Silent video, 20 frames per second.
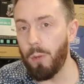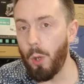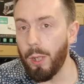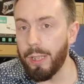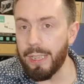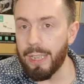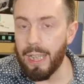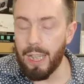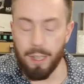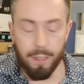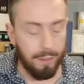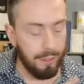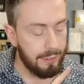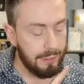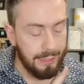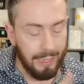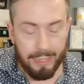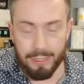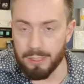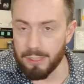Finding out
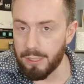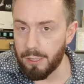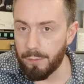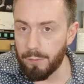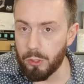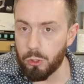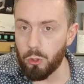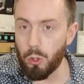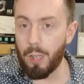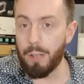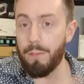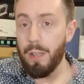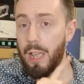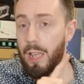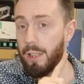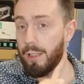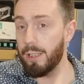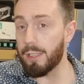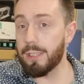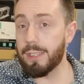the status of the
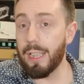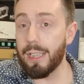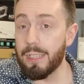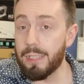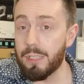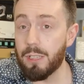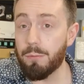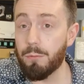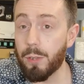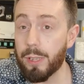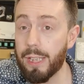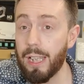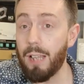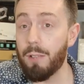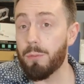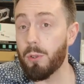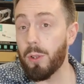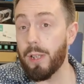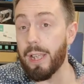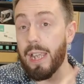drive, the status of
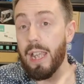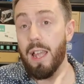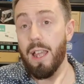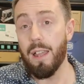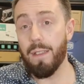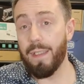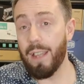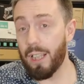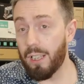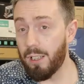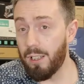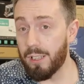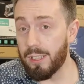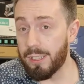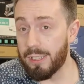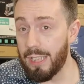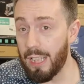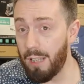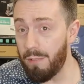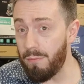recovery, that
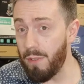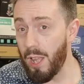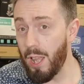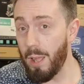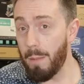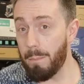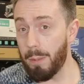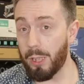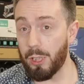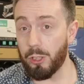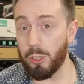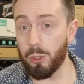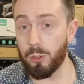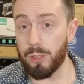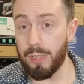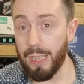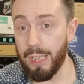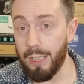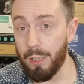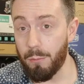kind of stuff, because
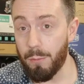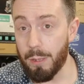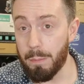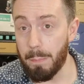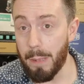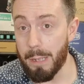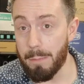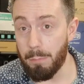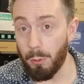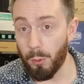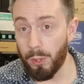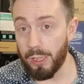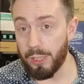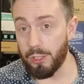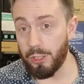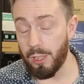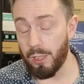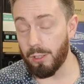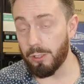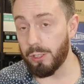you're dealing with people
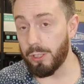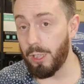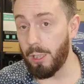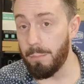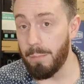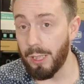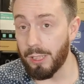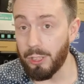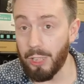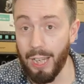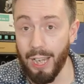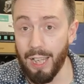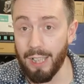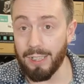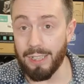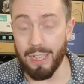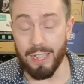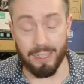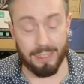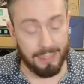that charge so much
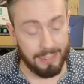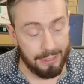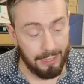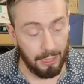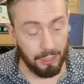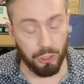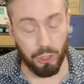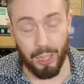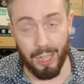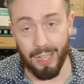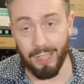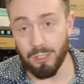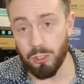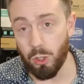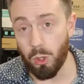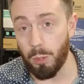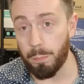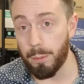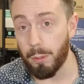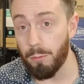and it is such a
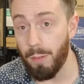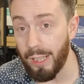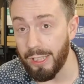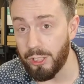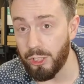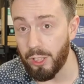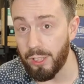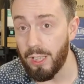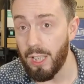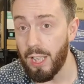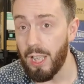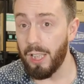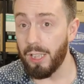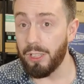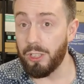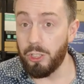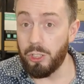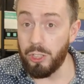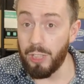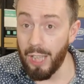hands on operation,
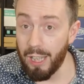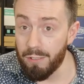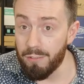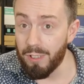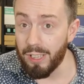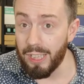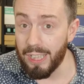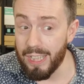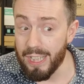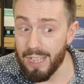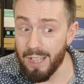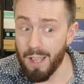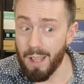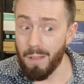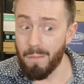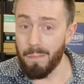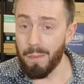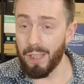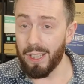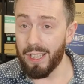generally
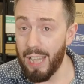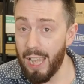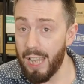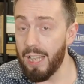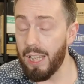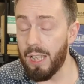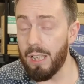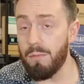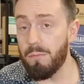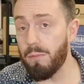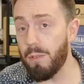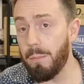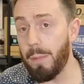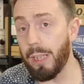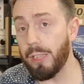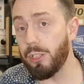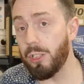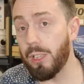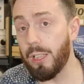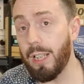Getting
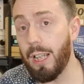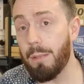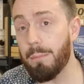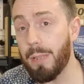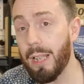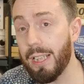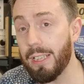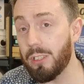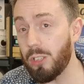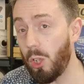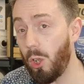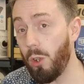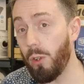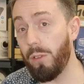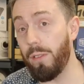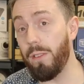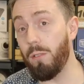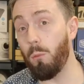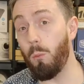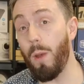information and updates
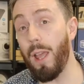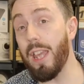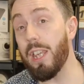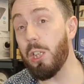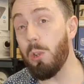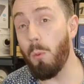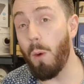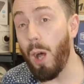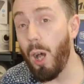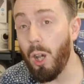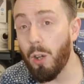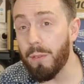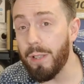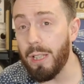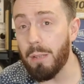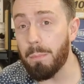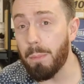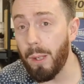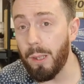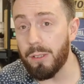on where you
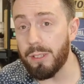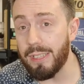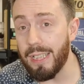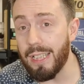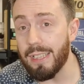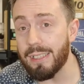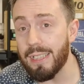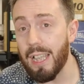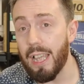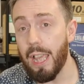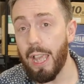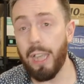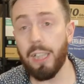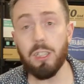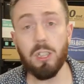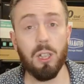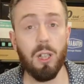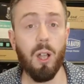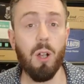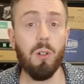are in the process
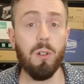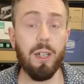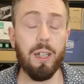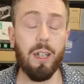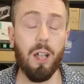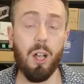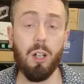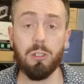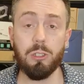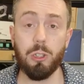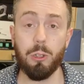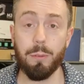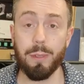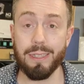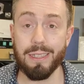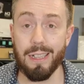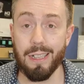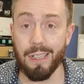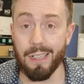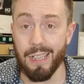is long and
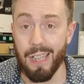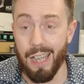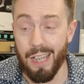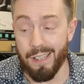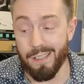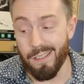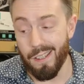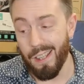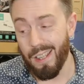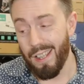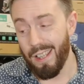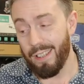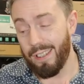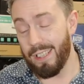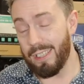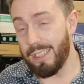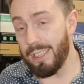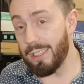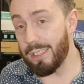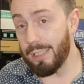arduous. And again,
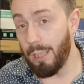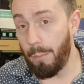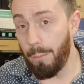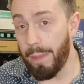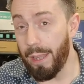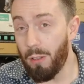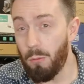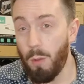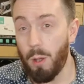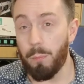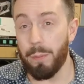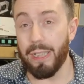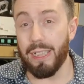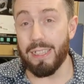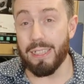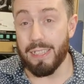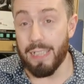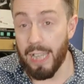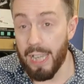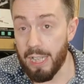this is something when
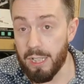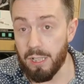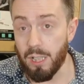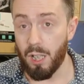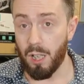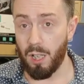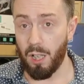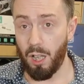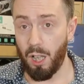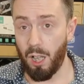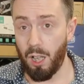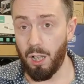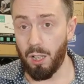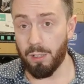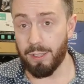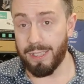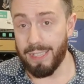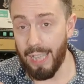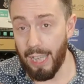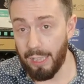we did
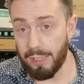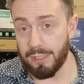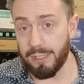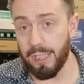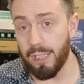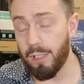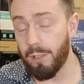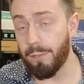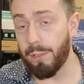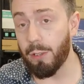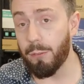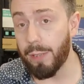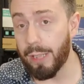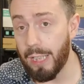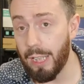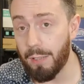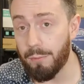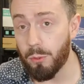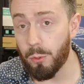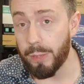our testing of the
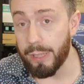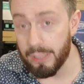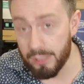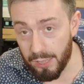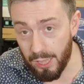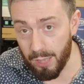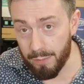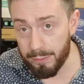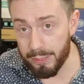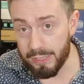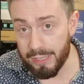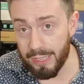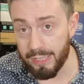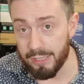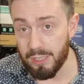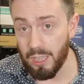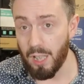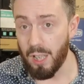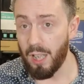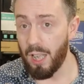recovery
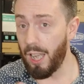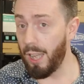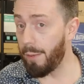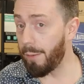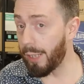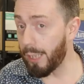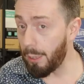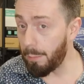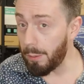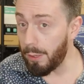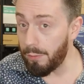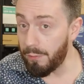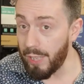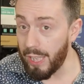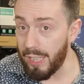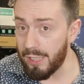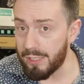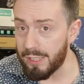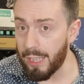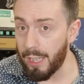services uh, a couple
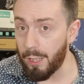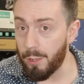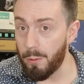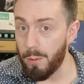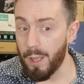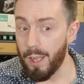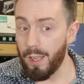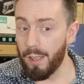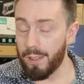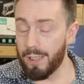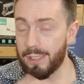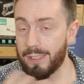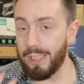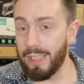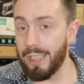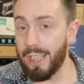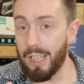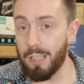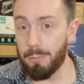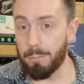of years ago, the
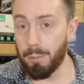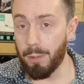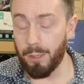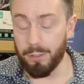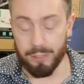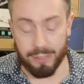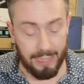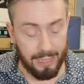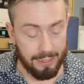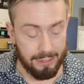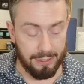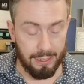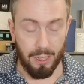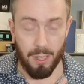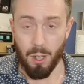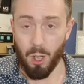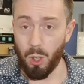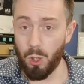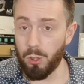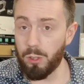Seagate
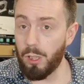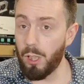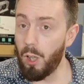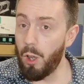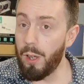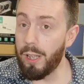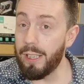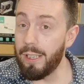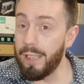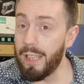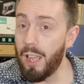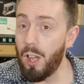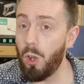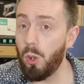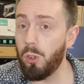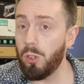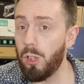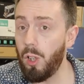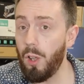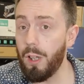process online and
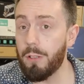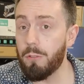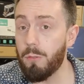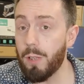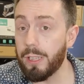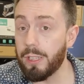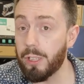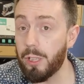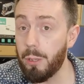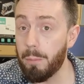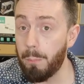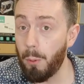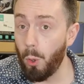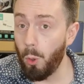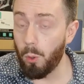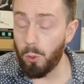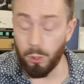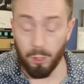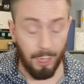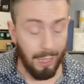their online rescue
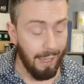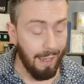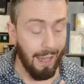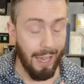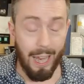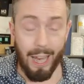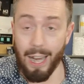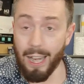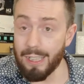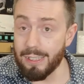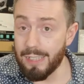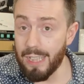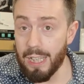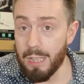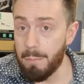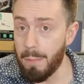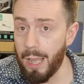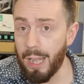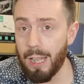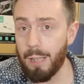portal has
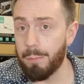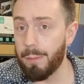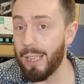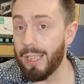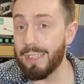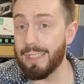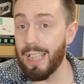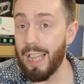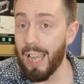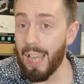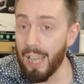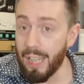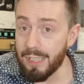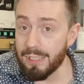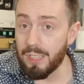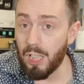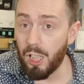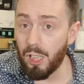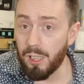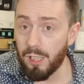email updates,
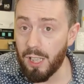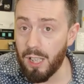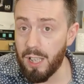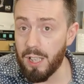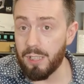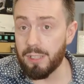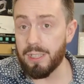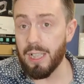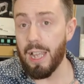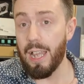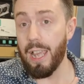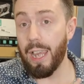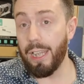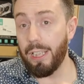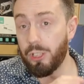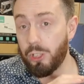has alerts.